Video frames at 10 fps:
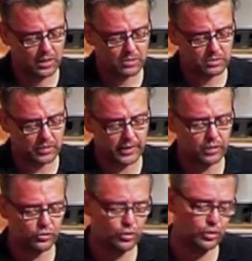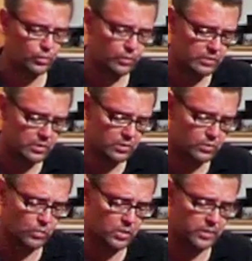So I can choose
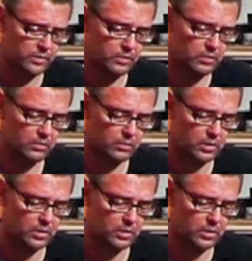these woods